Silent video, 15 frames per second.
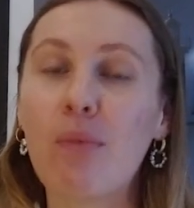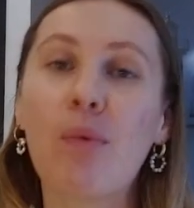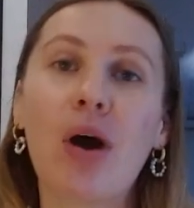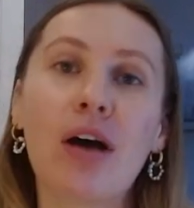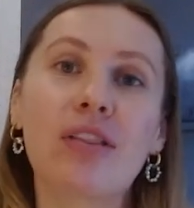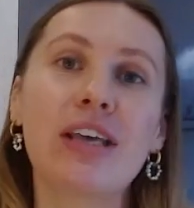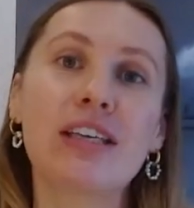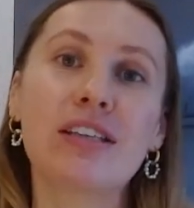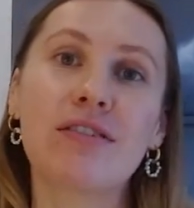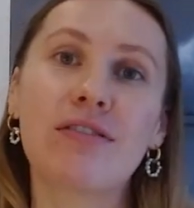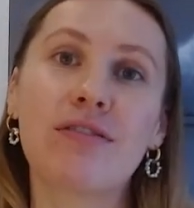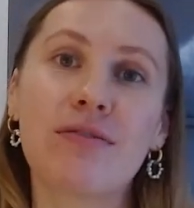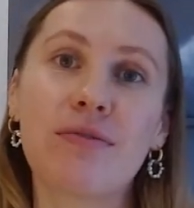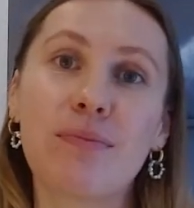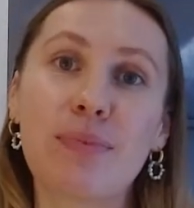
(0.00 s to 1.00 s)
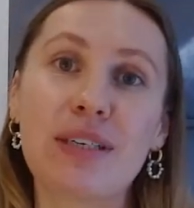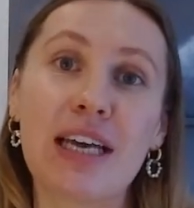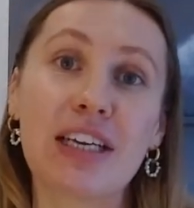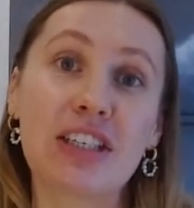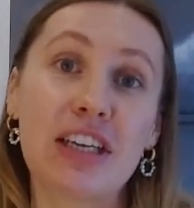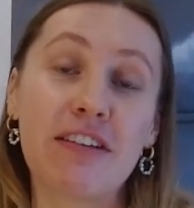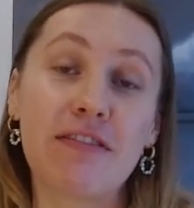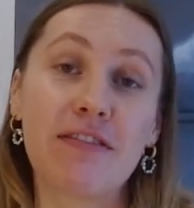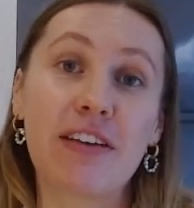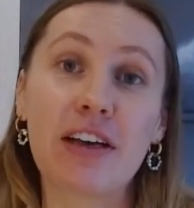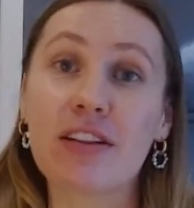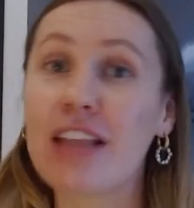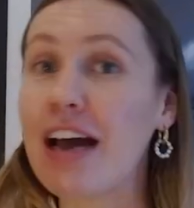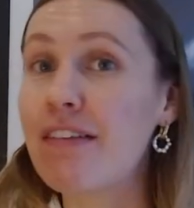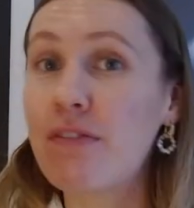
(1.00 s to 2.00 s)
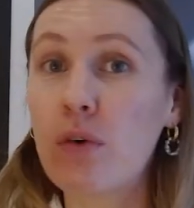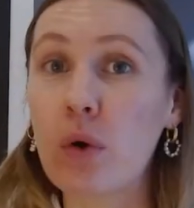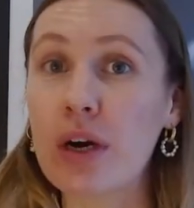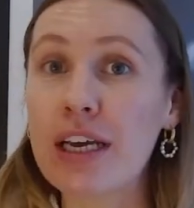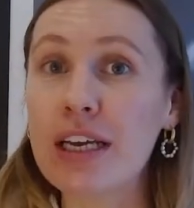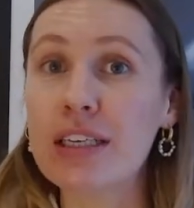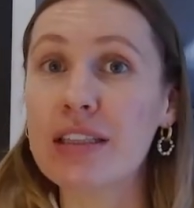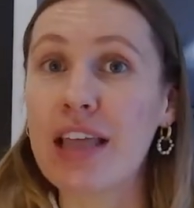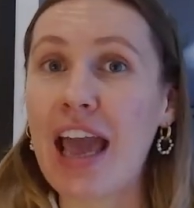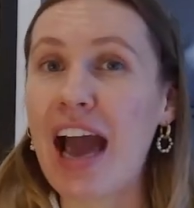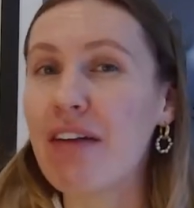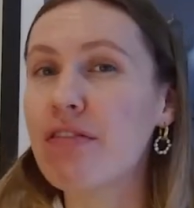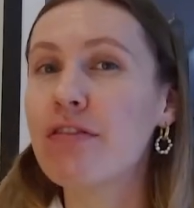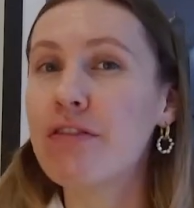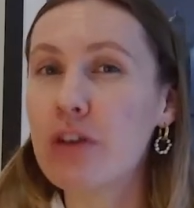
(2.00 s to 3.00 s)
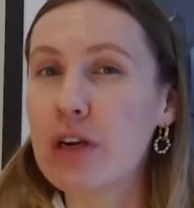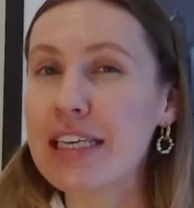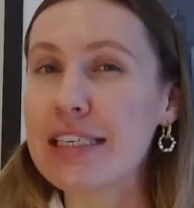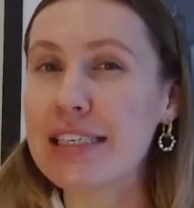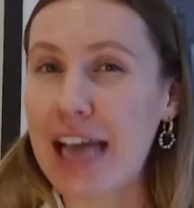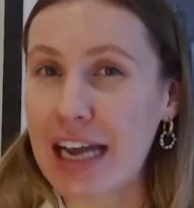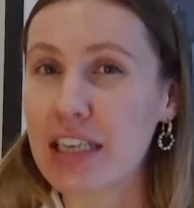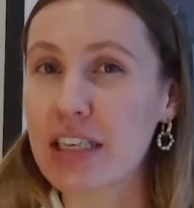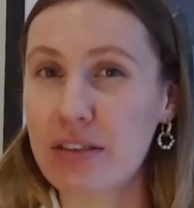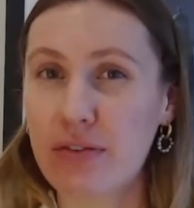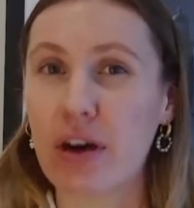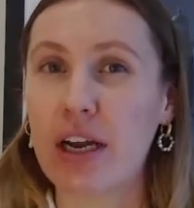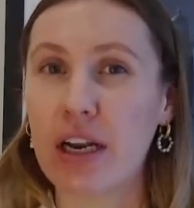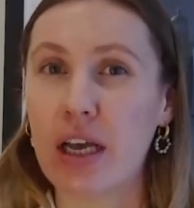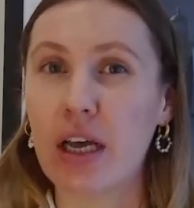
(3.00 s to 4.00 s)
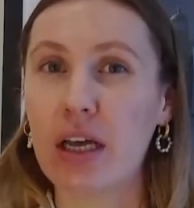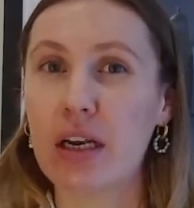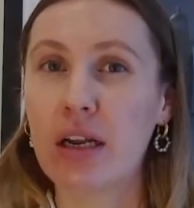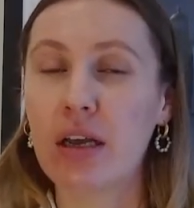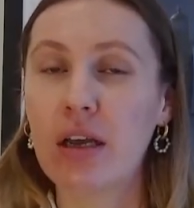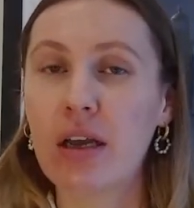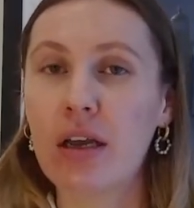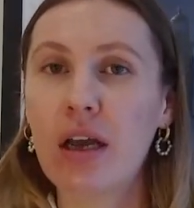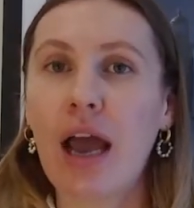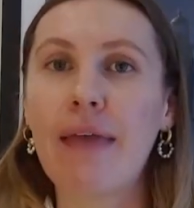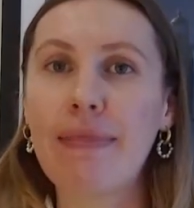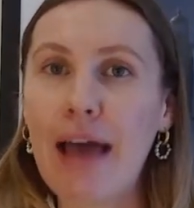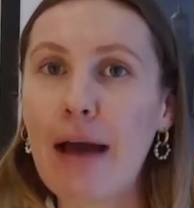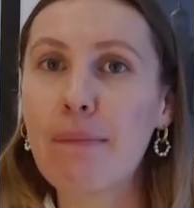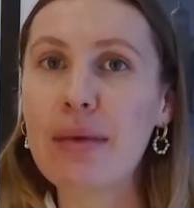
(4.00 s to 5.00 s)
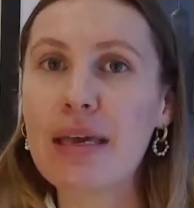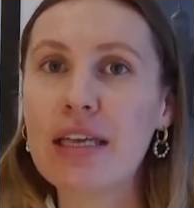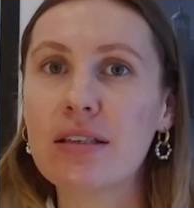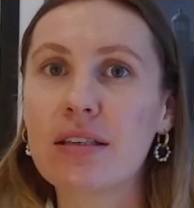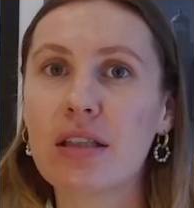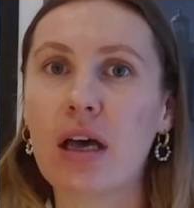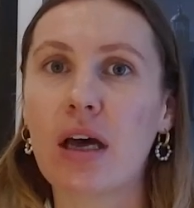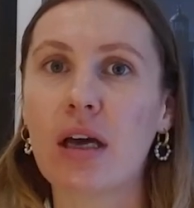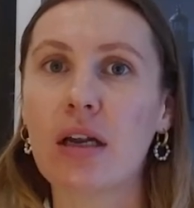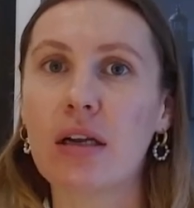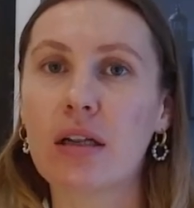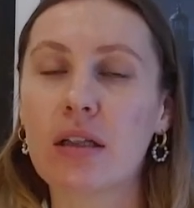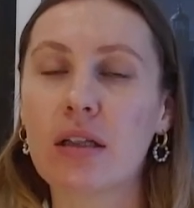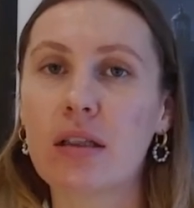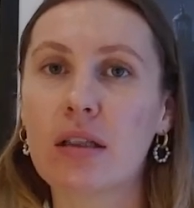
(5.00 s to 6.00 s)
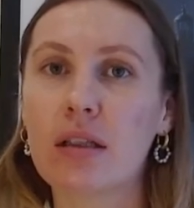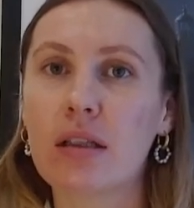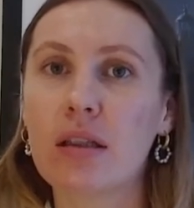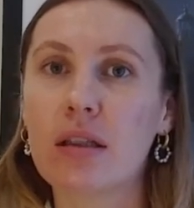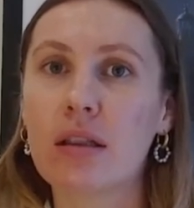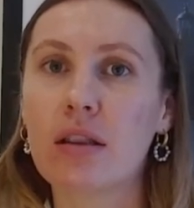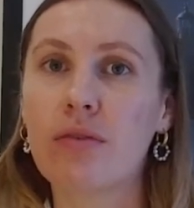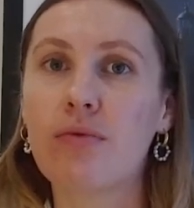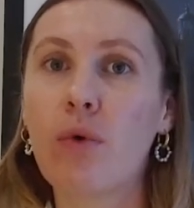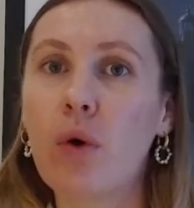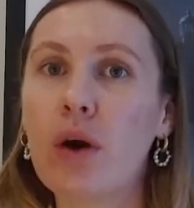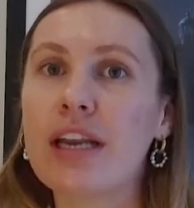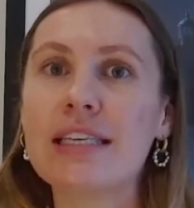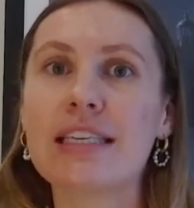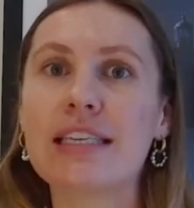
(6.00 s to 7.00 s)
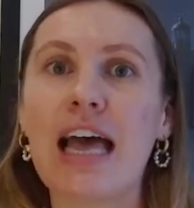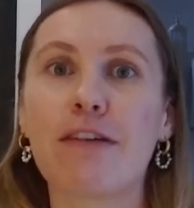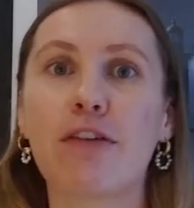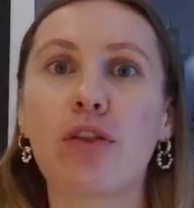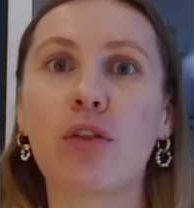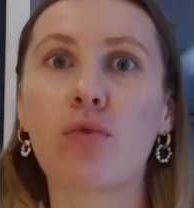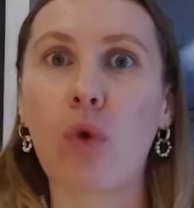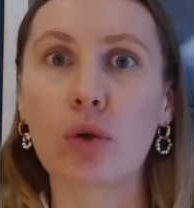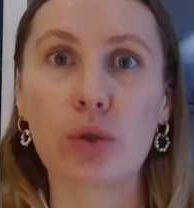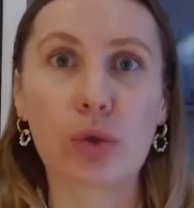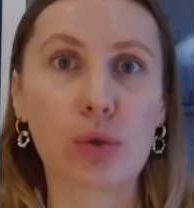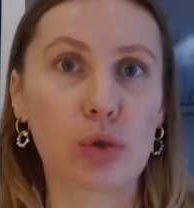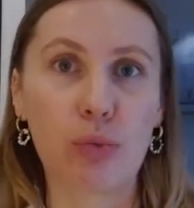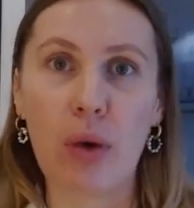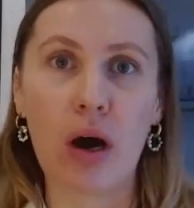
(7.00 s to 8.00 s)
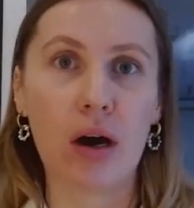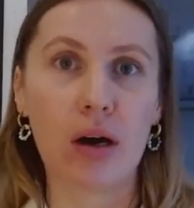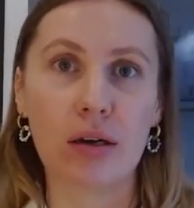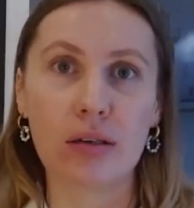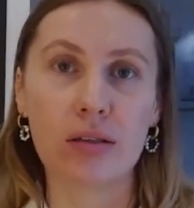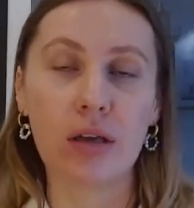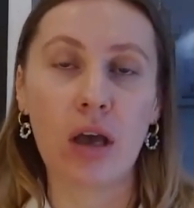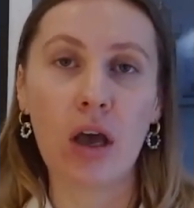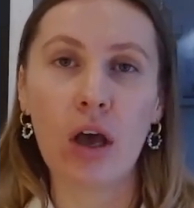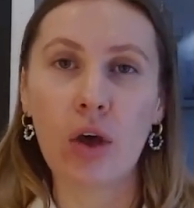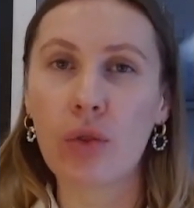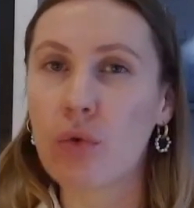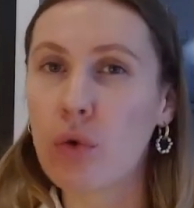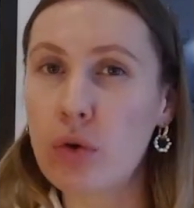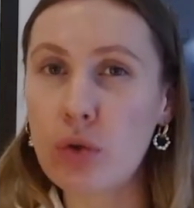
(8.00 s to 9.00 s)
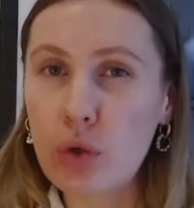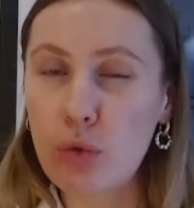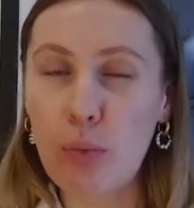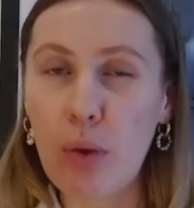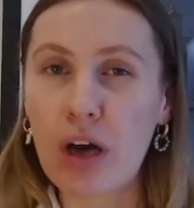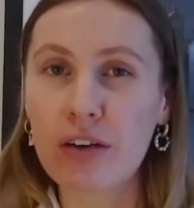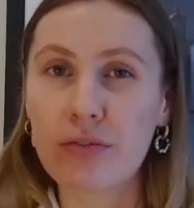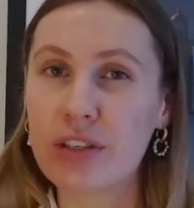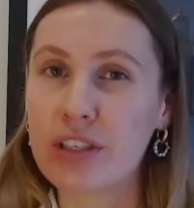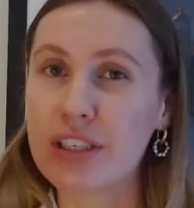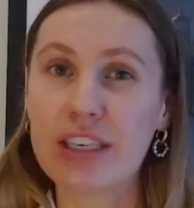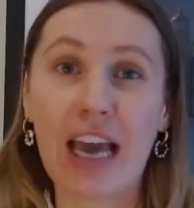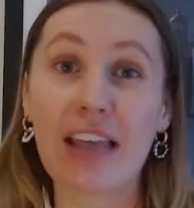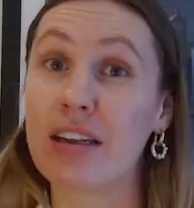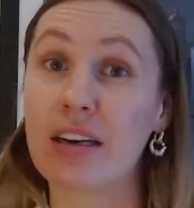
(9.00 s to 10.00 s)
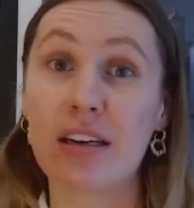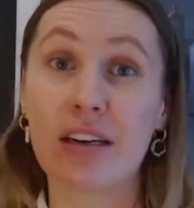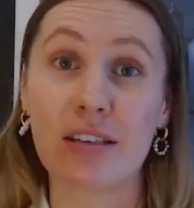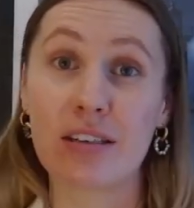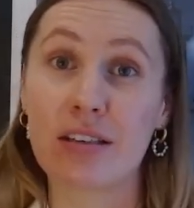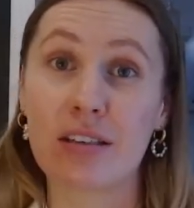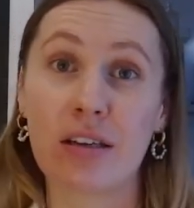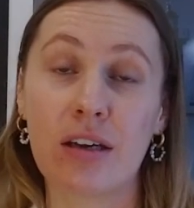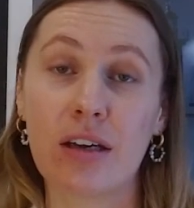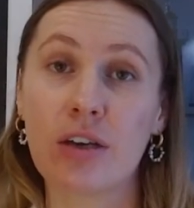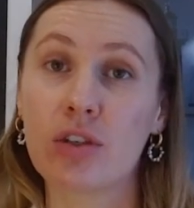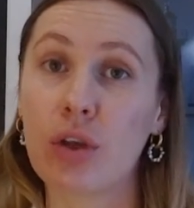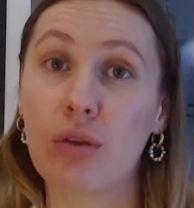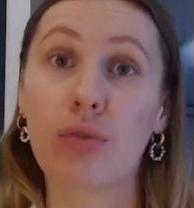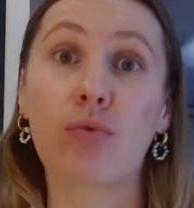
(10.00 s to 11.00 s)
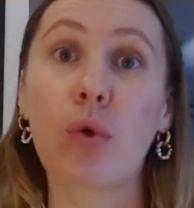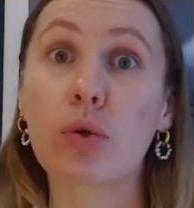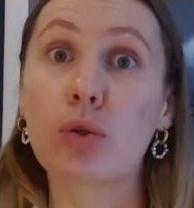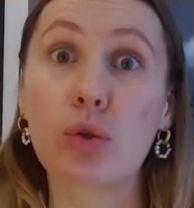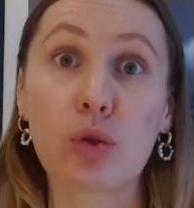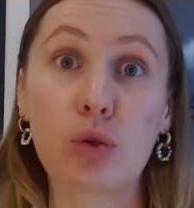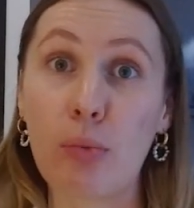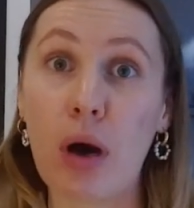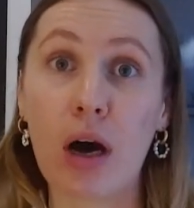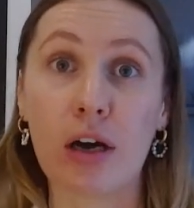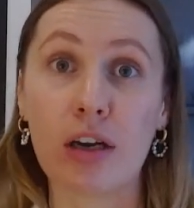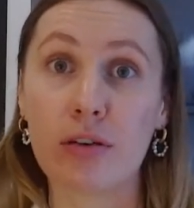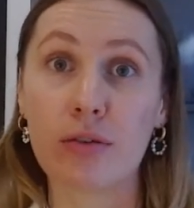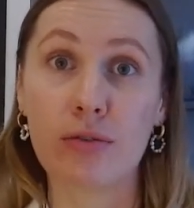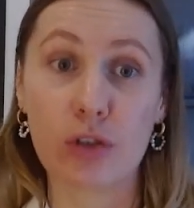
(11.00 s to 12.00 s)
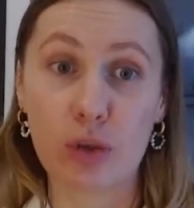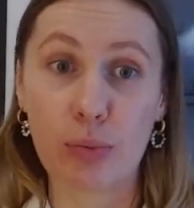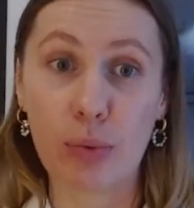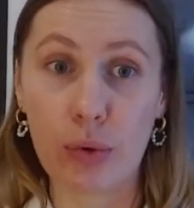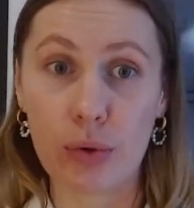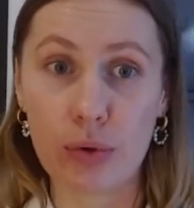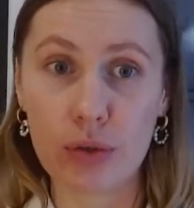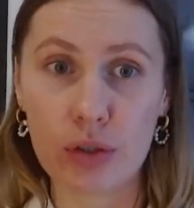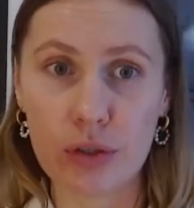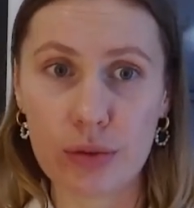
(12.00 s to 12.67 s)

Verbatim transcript: while these have potentially filled that void, they haven't fully satisfied it. And that means that the void has left throttled demand. Throttled demand for togetherness, so throttled demand for sport.